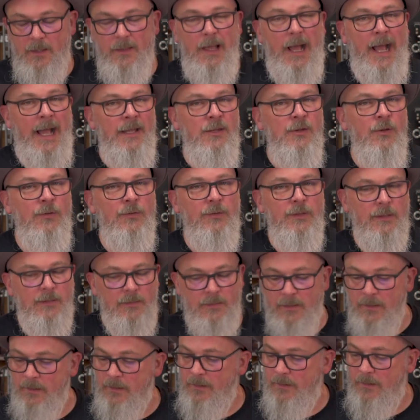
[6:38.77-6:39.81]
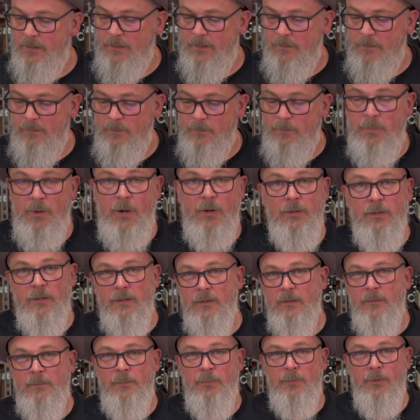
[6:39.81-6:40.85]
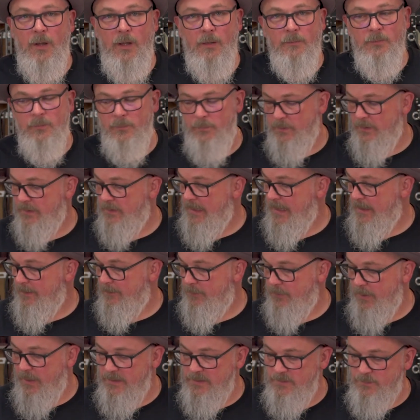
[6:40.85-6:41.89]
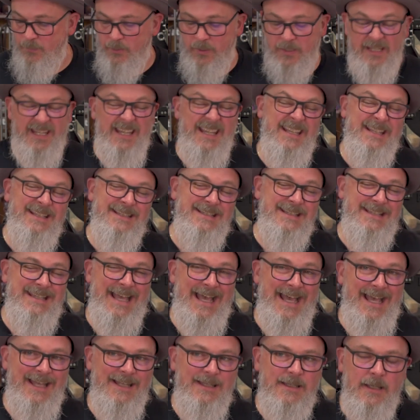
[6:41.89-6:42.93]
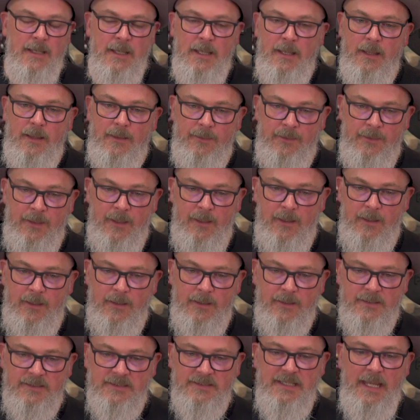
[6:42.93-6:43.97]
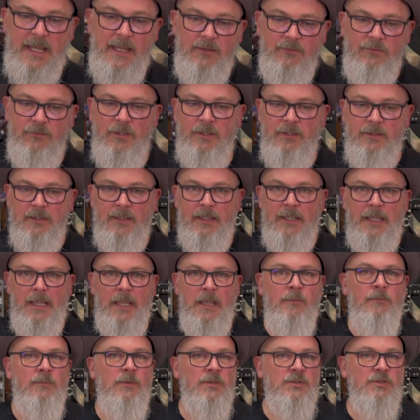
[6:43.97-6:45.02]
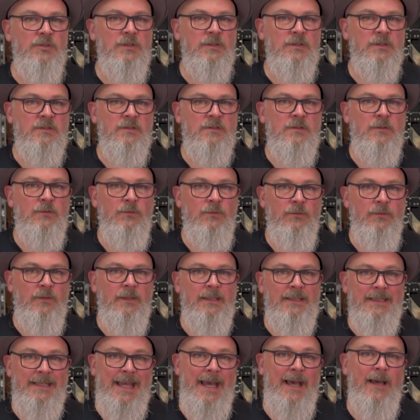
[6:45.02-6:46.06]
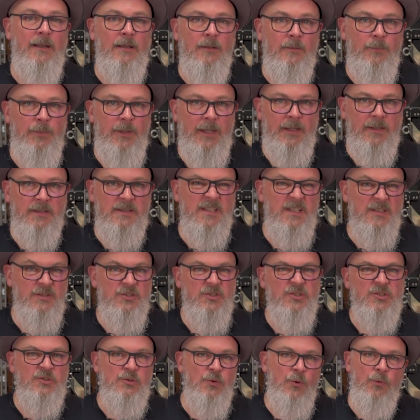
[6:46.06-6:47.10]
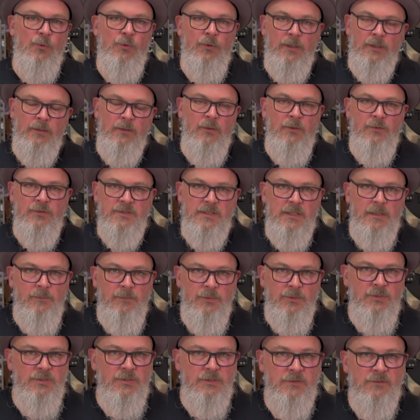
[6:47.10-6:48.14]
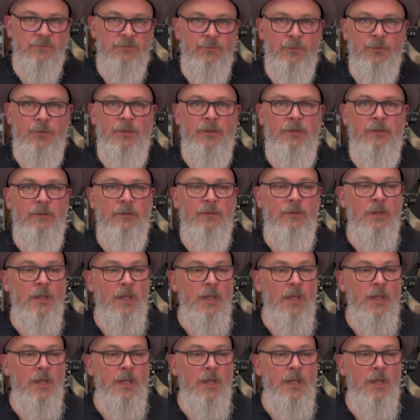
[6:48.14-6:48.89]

I know that part of the problem with that price point is that the saving the images to the database and storing those images for you